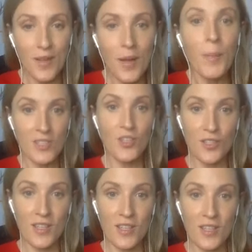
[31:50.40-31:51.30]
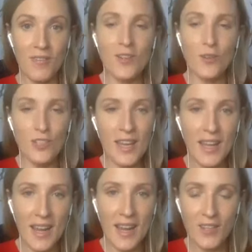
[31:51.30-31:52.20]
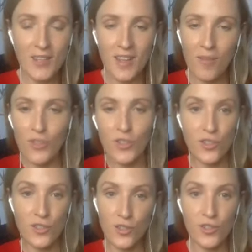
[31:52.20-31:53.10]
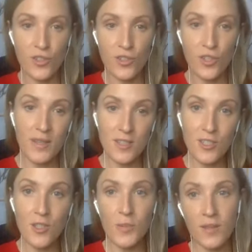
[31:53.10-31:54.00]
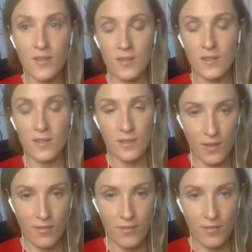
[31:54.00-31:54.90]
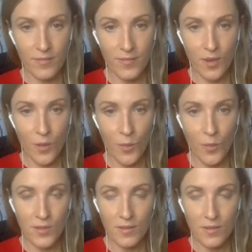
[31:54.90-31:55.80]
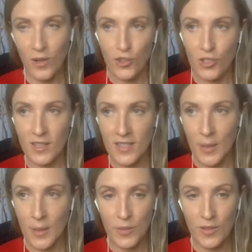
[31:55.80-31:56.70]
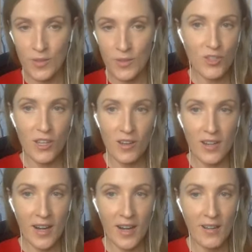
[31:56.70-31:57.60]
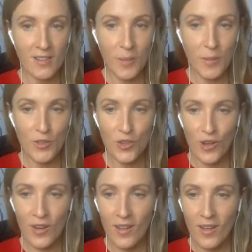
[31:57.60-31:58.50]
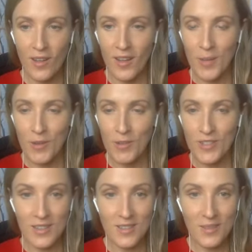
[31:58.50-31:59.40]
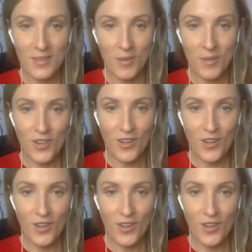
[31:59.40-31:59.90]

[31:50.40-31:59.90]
abandon yourself and don't take care of yourself, which is just so easy to do because it's kind of almost culturally acceptable, especially here in Ireland. I'm not sure about Denise, what's